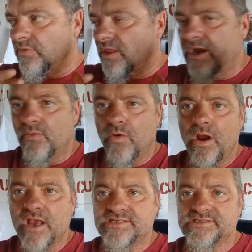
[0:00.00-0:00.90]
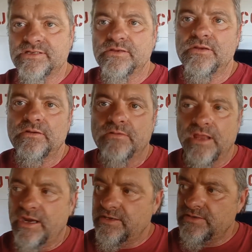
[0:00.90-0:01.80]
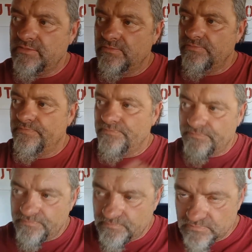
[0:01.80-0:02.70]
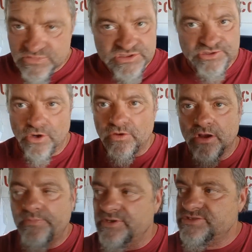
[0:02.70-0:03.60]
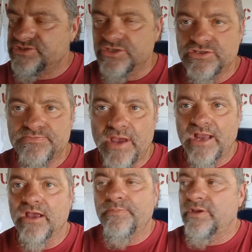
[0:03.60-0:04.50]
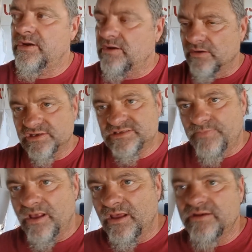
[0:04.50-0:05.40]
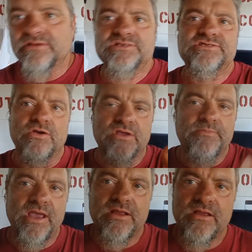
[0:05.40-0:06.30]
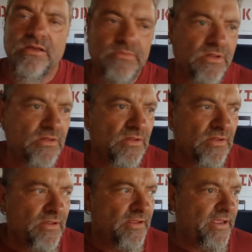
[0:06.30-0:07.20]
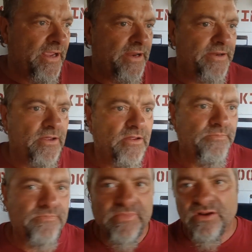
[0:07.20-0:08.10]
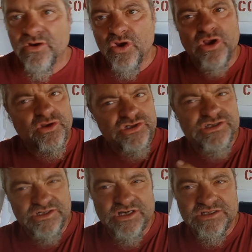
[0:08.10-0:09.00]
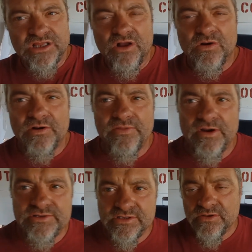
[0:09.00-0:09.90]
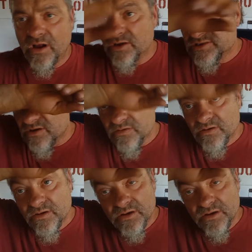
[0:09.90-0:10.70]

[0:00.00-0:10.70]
Let it rest. Let it soak up its juice back up in it. It'll expel it, soak it back up. And it'll cook it just a touch longer in there too also.